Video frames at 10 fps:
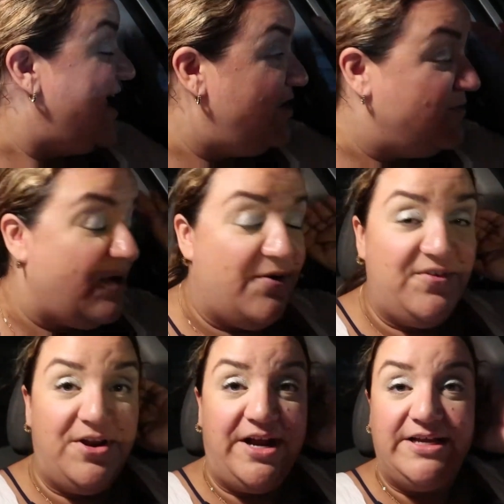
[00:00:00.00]
Thank you, though.
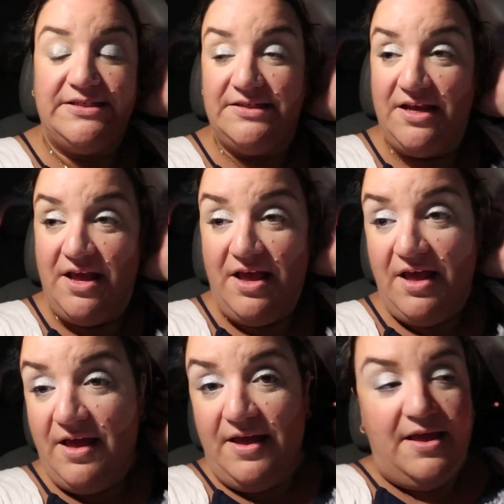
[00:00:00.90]
Very nice. Yeah, I
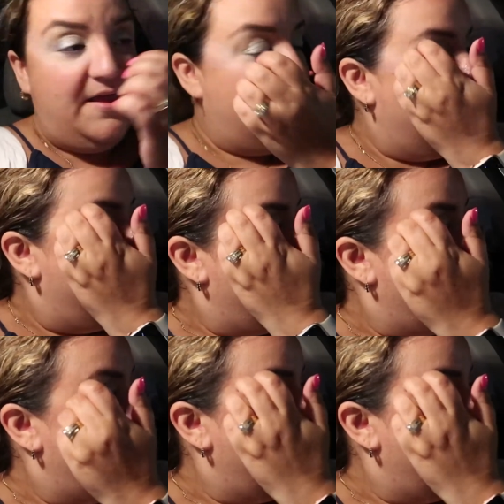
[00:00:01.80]
think he's from New York.